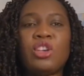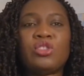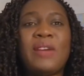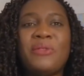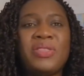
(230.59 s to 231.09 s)

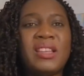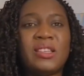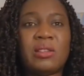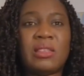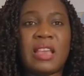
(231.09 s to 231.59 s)
So everything
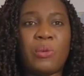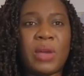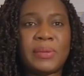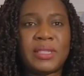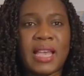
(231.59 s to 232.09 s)
is on their
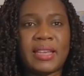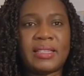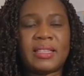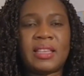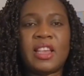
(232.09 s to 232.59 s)

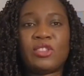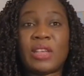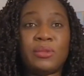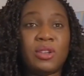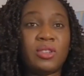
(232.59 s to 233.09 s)
website. So
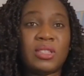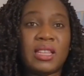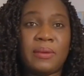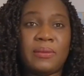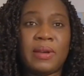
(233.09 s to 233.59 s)
I'm just using
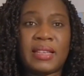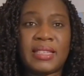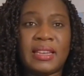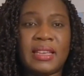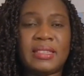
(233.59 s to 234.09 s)
them as
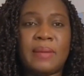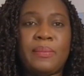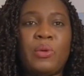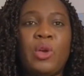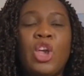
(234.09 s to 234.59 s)
an
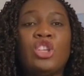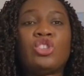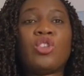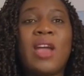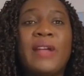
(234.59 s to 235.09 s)
example.
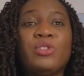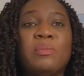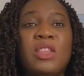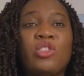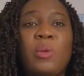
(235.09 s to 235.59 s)
So you have to
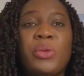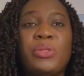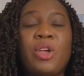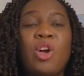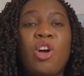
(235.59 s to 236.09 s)
meet up
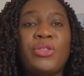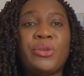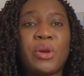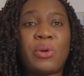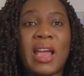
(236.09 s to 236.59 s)
with all the
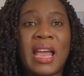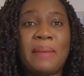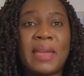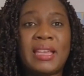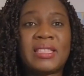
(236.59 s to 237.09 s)

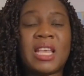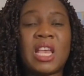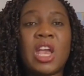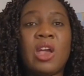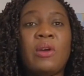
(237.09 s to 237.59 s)
requirements
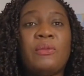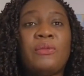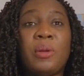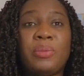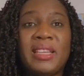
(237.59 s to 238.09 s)

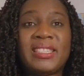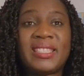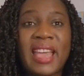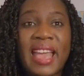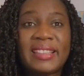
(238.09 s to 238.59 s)
from the
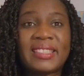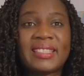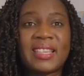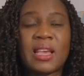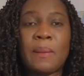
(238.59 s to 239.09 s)
state
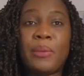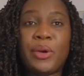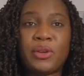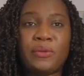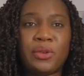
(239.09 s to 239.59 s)

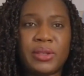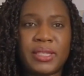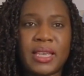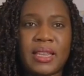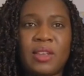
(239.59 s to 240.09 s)
board of
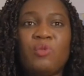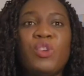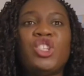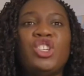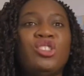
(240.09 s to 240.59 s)
nursing,
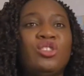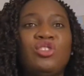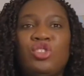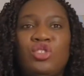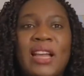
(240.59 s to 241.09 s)
which is
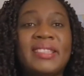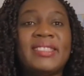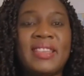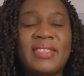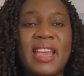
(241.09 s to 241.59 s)
usually
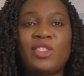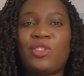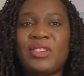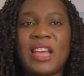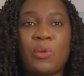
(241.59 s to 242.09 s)
stated
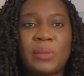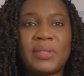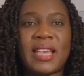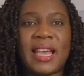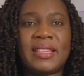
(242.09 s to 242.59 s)
on their
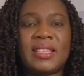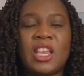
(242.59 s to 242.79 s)
website.